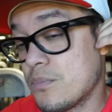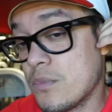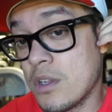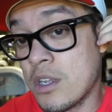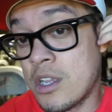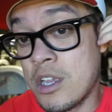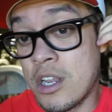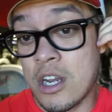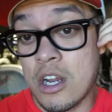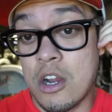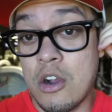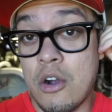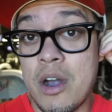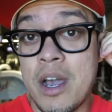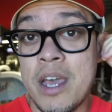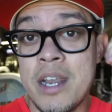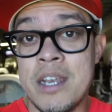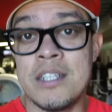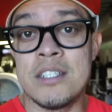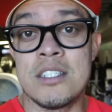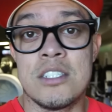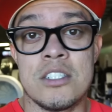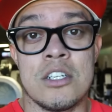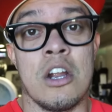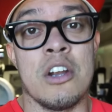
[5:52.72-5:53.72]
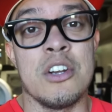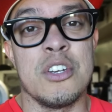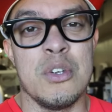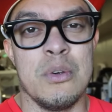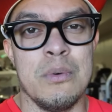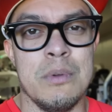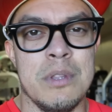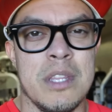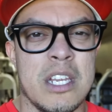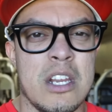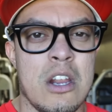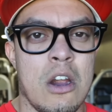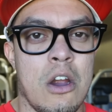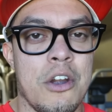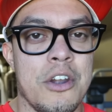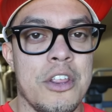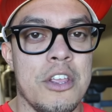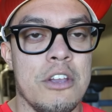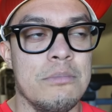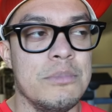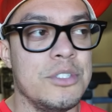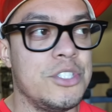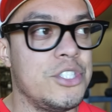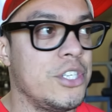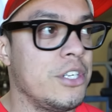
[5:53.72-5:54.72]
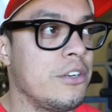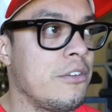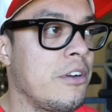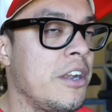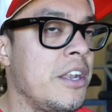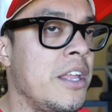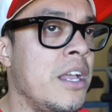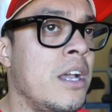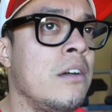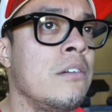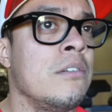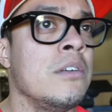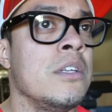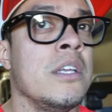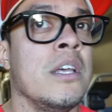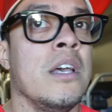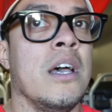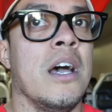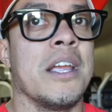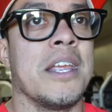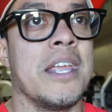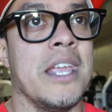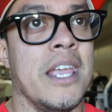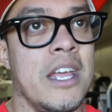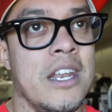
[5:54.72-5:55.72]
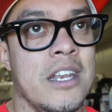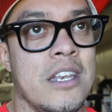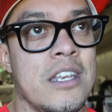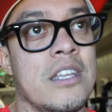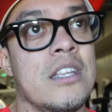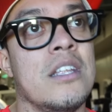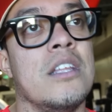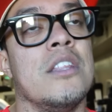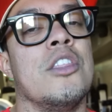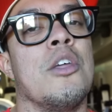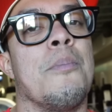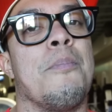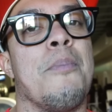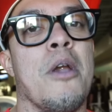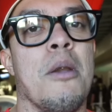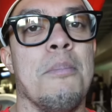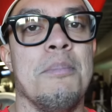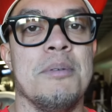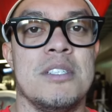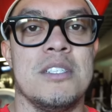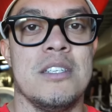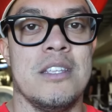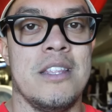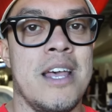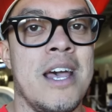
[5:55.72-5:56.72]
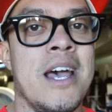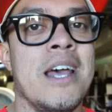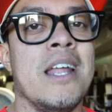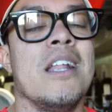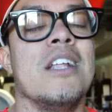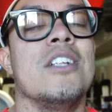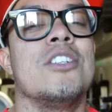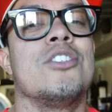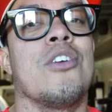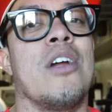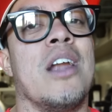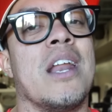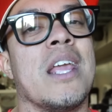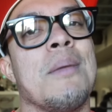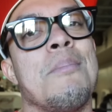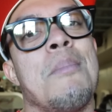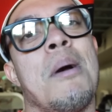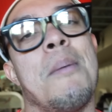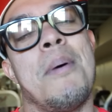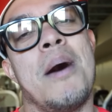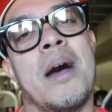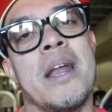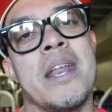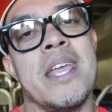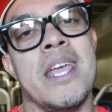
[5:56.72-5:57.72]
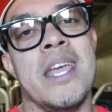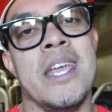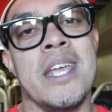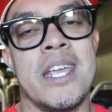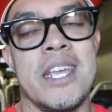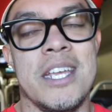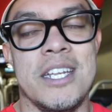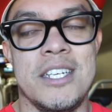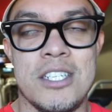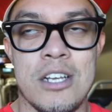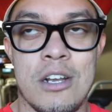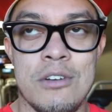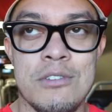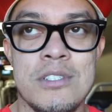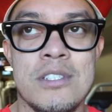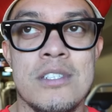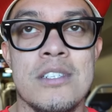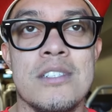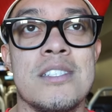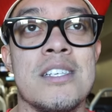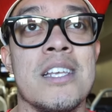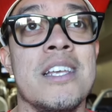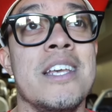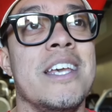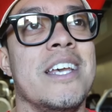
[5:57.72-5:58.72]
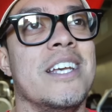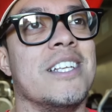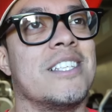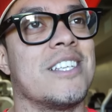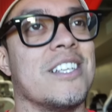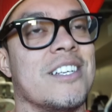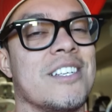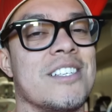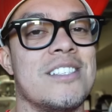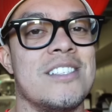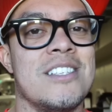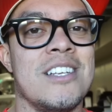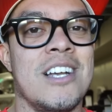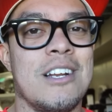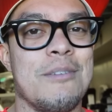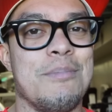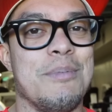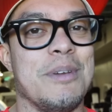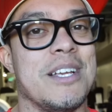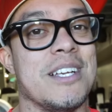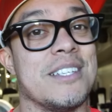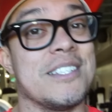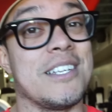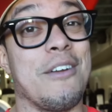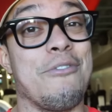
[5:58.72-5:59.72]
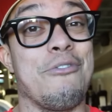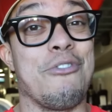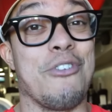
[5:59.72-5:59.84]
I'm gonna go ahead and start doing the cardio machine right now. Again, the purpose of that, trying to keep my body in ketosis. It's gonna suck because I